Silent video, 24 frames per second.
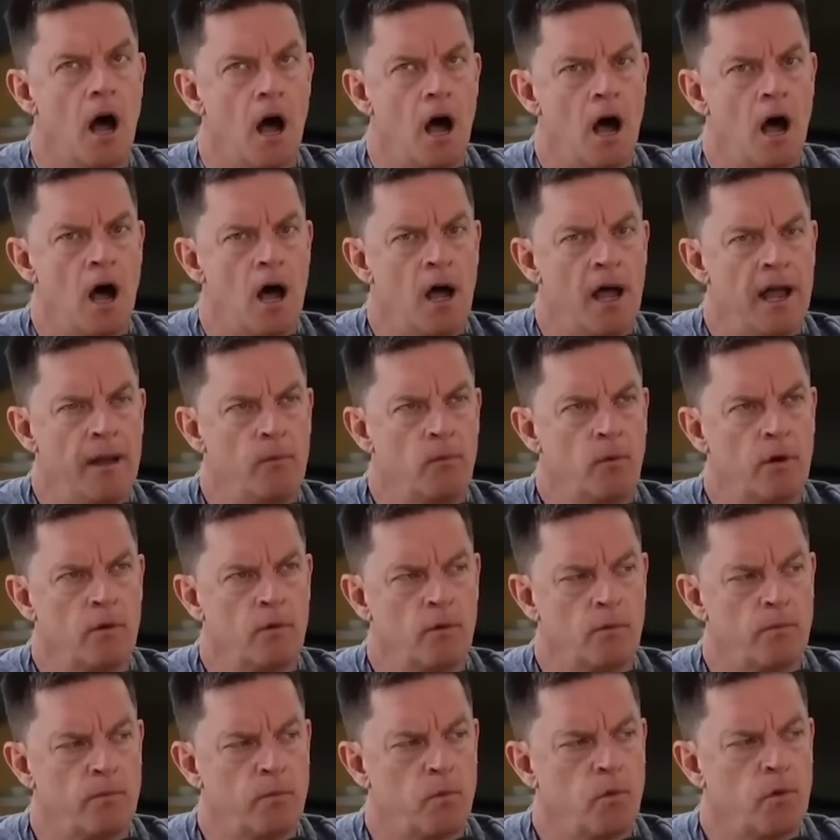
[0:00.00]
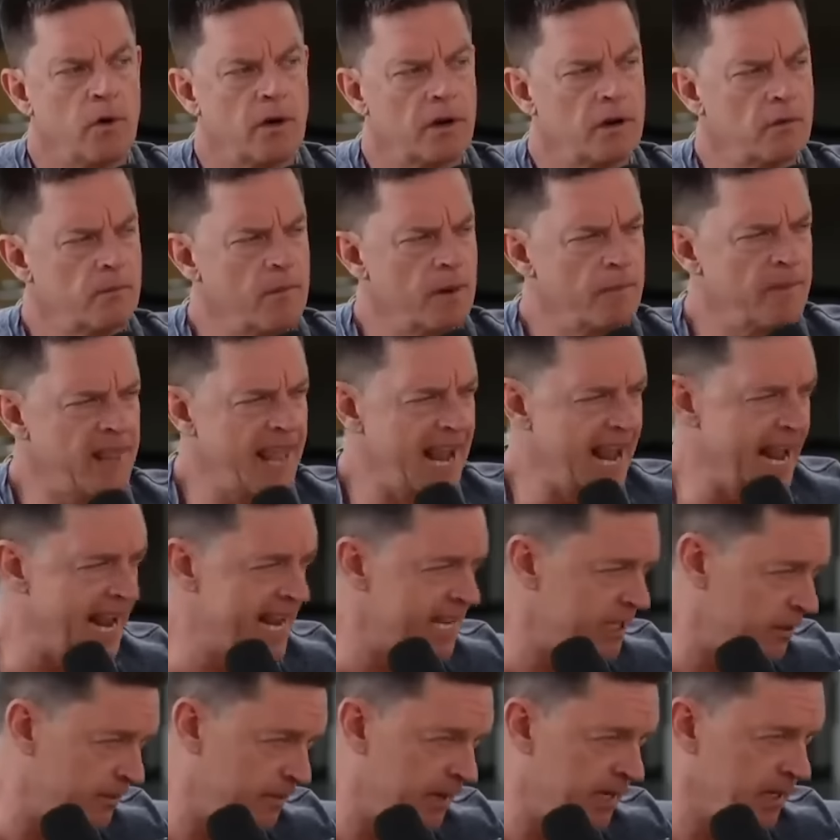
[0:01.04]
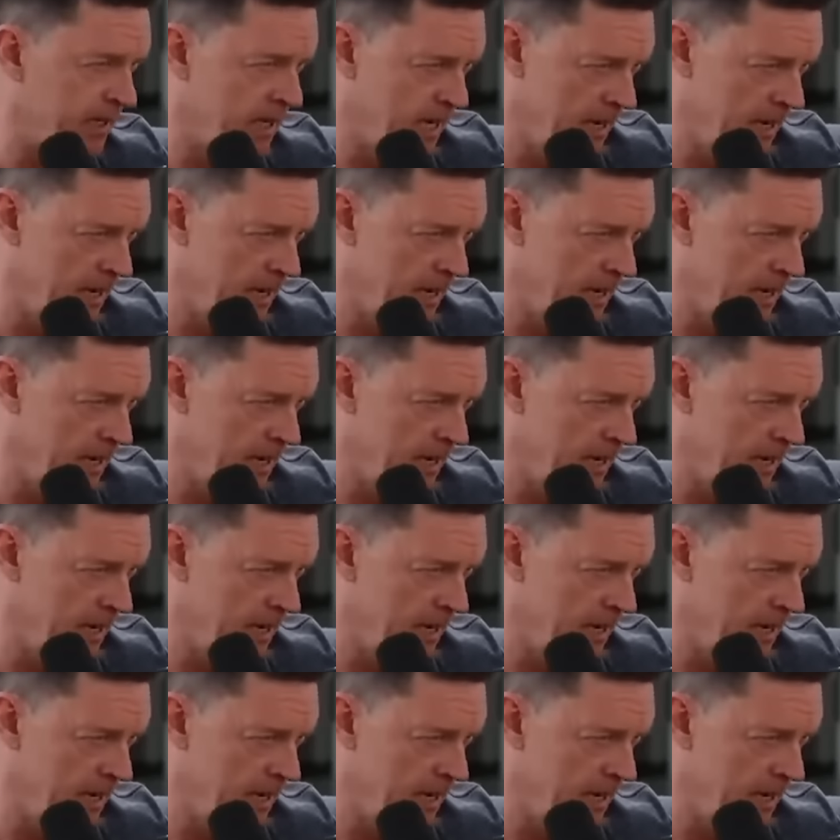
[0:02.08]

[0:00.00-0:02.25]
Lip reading: and we remember the Aspen